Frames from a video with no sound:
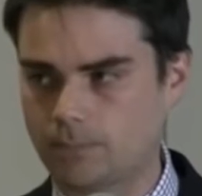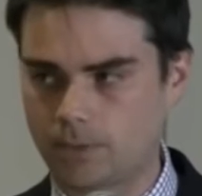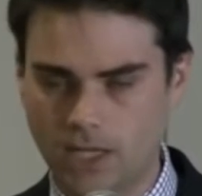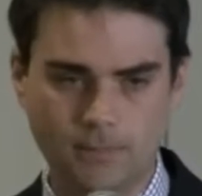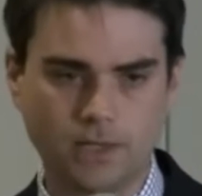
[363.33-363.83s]

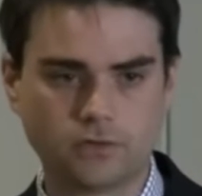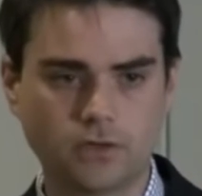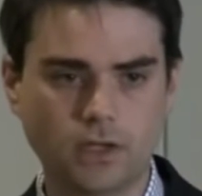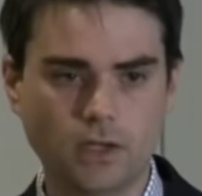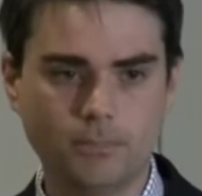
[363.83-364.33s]
Act
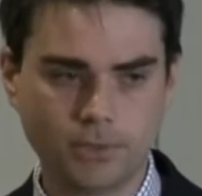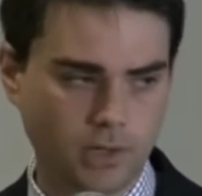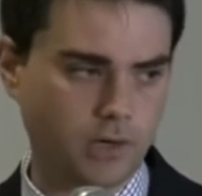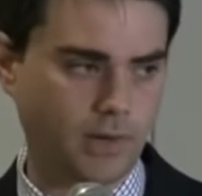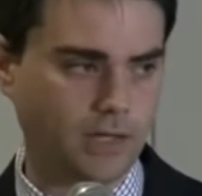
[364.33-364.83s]
prohibits
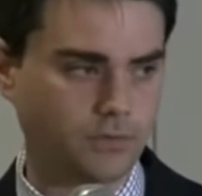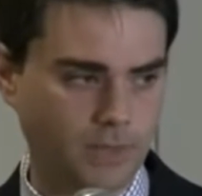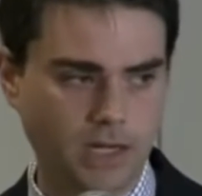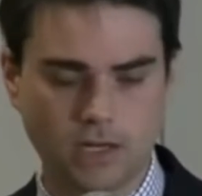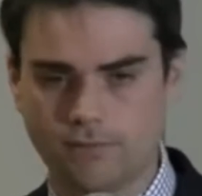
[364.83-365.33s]
bureaucrats
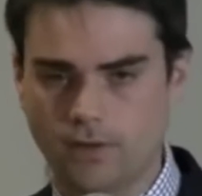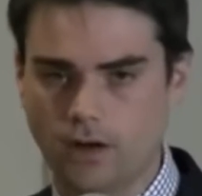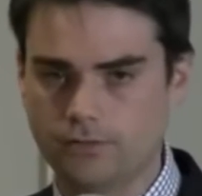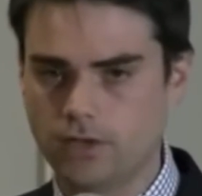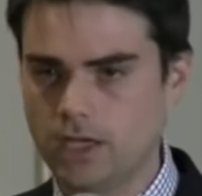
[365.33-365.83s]
from getting
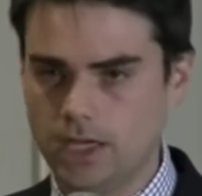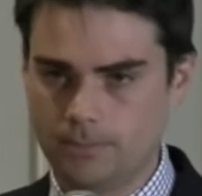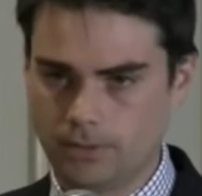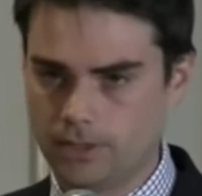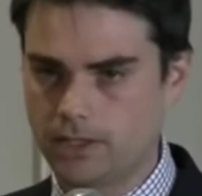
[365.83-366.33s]
involved
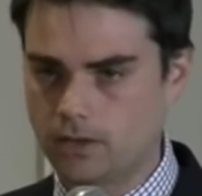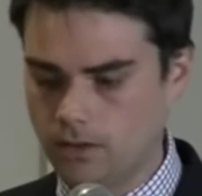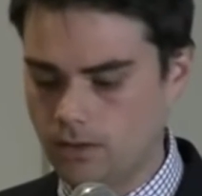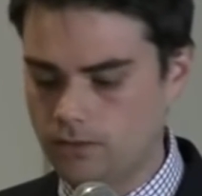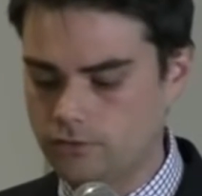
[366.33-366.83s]
in
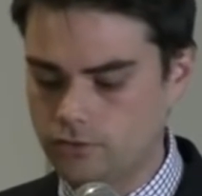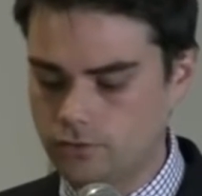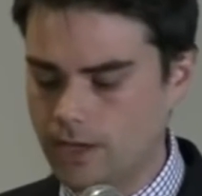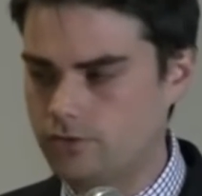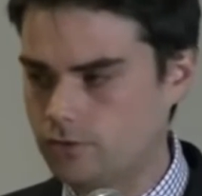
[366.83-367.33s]
political
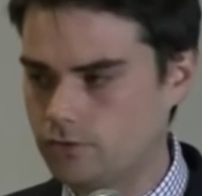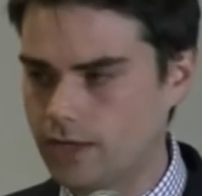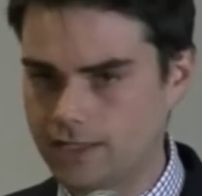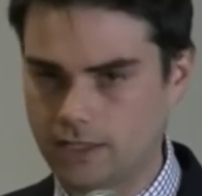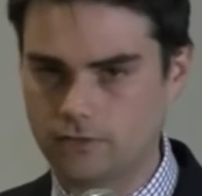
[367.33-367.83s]

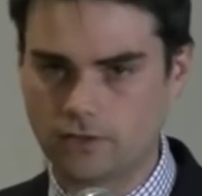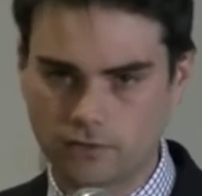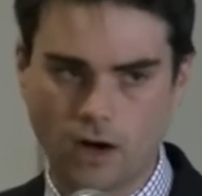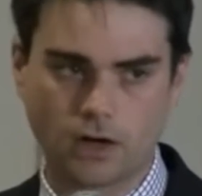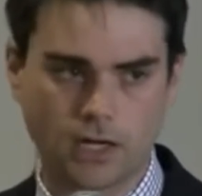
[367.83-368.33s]
situations like this
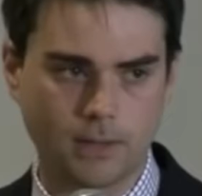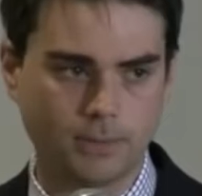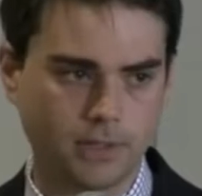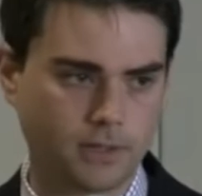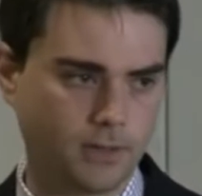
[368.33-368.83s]
and
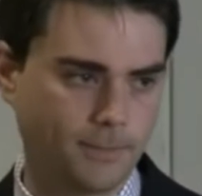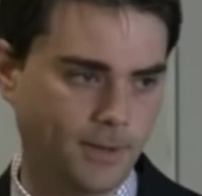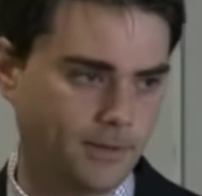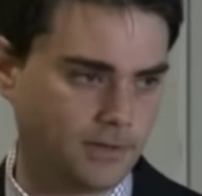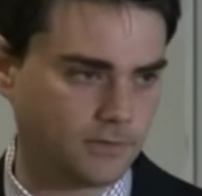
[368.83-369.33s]
targeting political
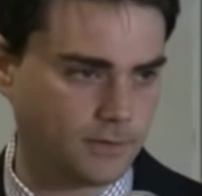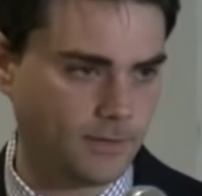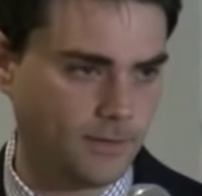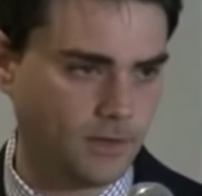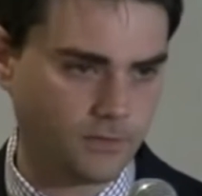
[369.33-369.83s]
opponents.
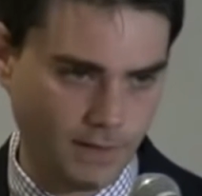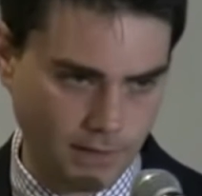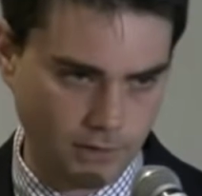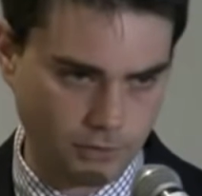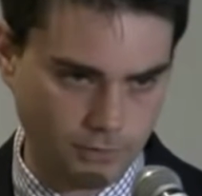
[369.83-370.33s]
It's a
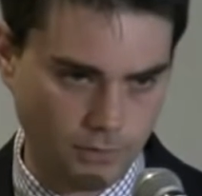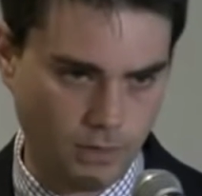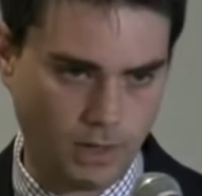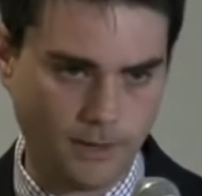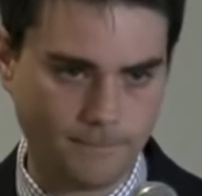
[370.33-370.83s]
violation of
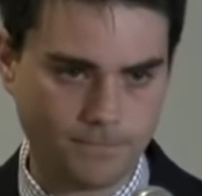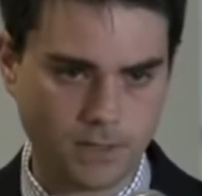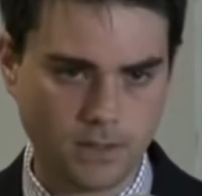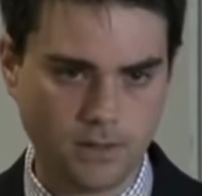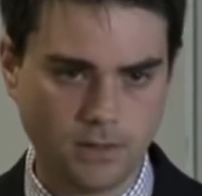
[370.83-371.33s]
law.
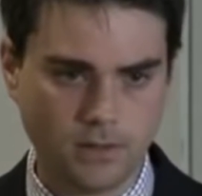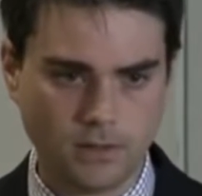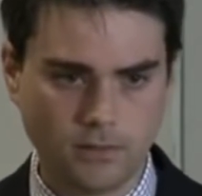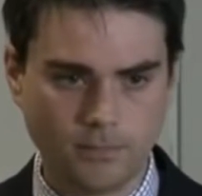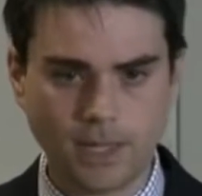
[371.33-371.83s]

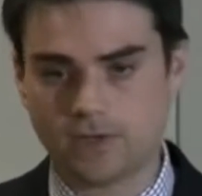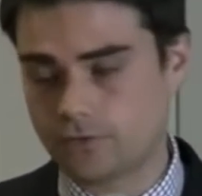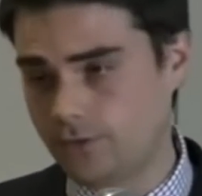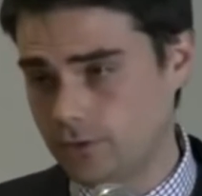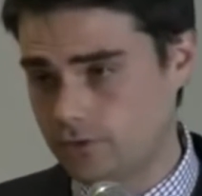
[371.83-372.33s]
But
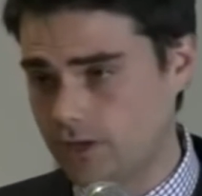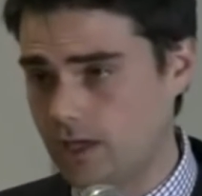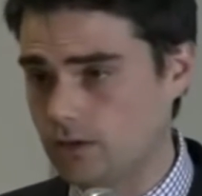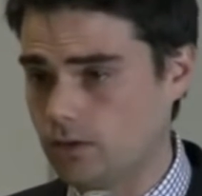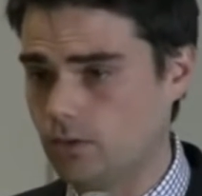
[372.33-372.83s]
it's a phony
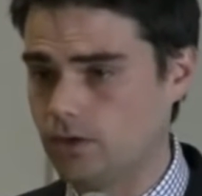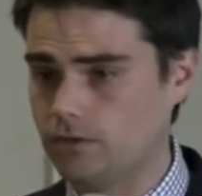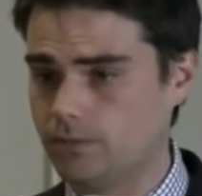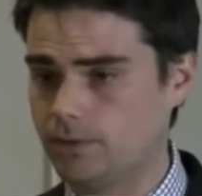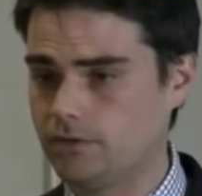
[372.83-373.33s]
scandal,
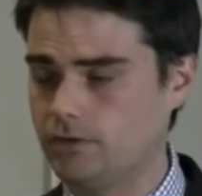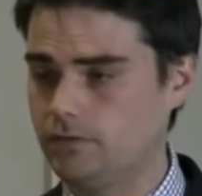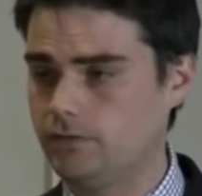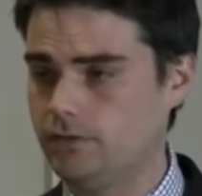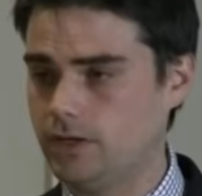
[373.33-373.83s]
according to the
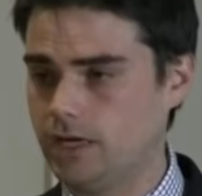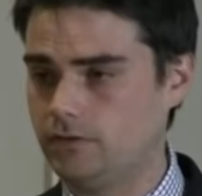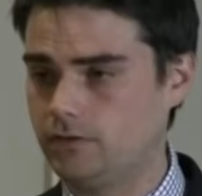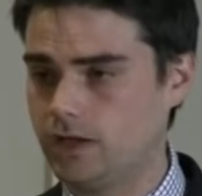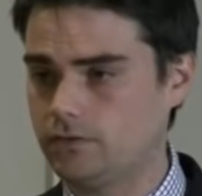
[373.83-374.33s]
President of the
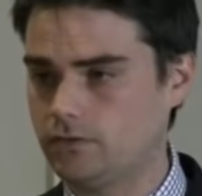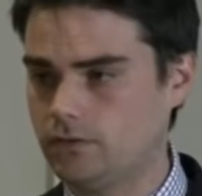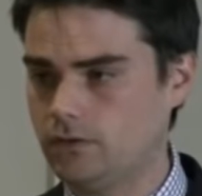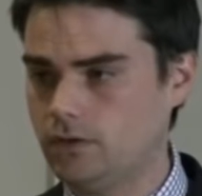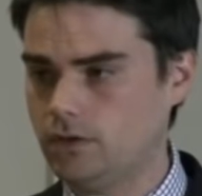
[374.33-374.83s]
United States.
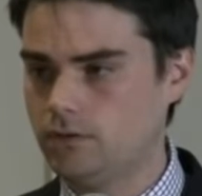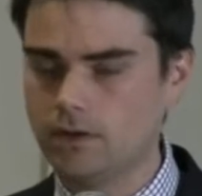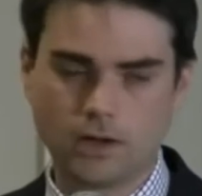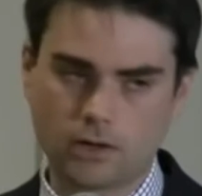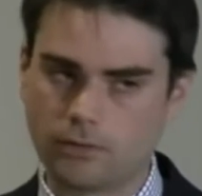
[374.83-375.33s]
You
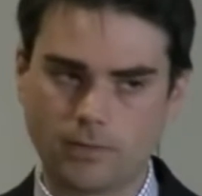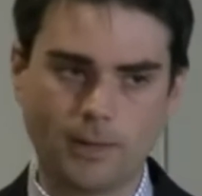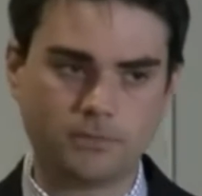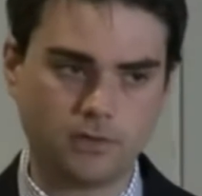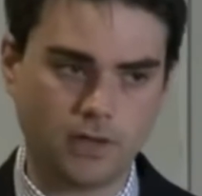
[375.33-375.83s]
want to know how
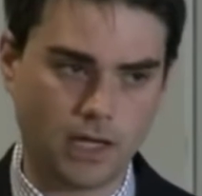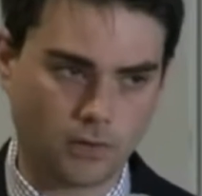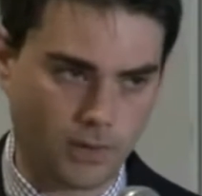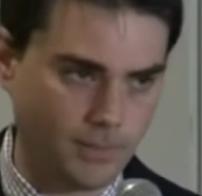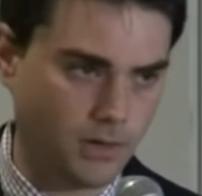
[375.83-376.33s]
corrupt
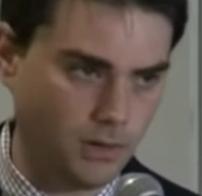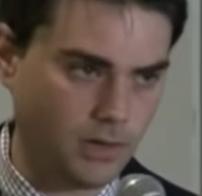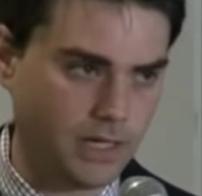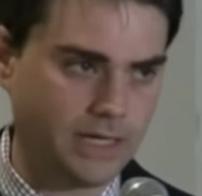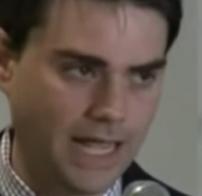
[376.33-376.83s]
and
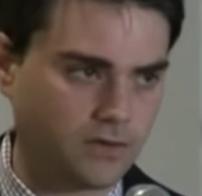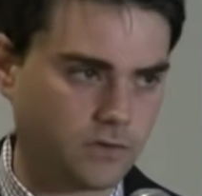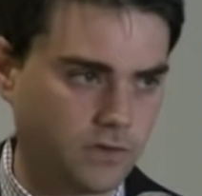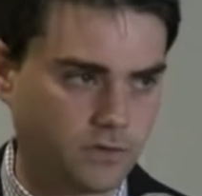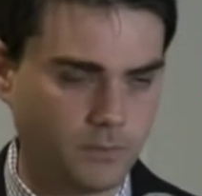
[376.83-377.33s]
criminal and
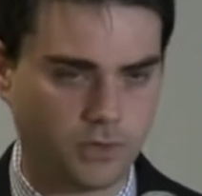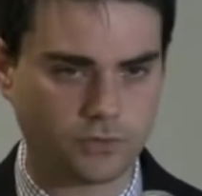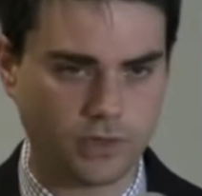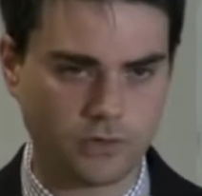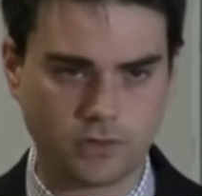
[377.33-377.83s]
nasty this
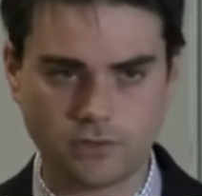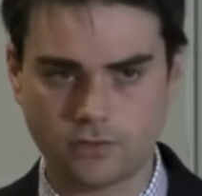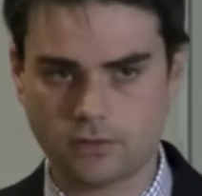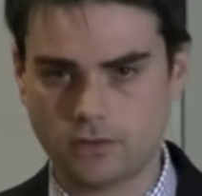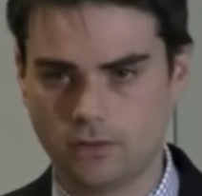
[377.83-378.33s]
administration is?